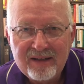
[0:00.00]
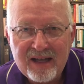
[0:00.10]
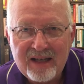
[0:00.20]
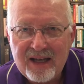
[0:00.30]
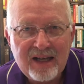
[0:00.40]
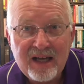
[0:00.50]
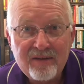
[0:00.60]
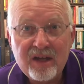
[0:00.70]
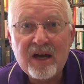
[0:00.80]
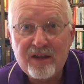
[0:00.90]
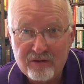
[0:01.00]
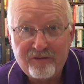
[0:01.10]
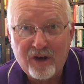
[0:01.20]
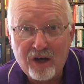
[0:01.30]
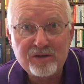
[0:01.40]
than any of the other
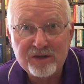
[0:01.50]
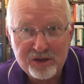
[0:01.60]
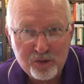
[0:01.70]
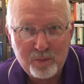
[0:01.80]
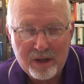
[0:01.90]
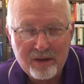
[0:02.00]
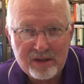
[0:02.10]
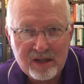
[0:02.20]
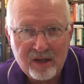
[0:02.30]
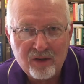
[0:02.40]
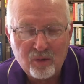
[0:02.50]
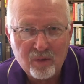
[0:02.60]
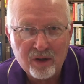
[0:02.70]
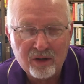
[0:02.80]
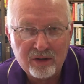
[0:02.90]
false spirits in the
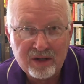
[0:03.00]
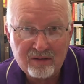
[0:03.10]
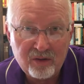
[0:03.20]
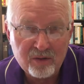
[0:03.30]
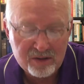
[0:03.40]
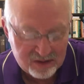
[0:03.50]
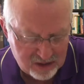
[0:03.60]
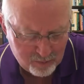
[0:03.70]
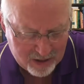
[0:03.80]
world. And of course, this